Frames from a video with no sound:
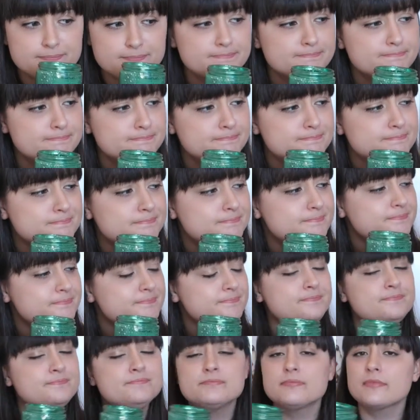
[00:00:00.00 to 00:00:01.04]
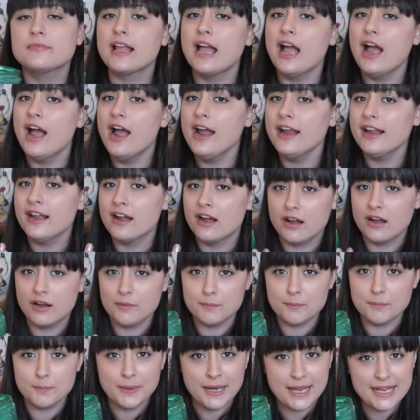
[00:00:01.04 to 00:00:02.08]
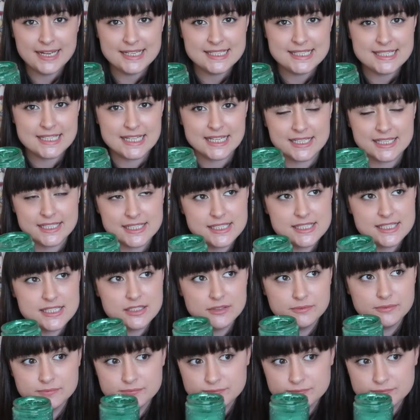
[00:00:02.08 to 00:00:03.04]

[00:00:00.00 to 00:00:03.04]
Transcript: Hmm, I can't place this.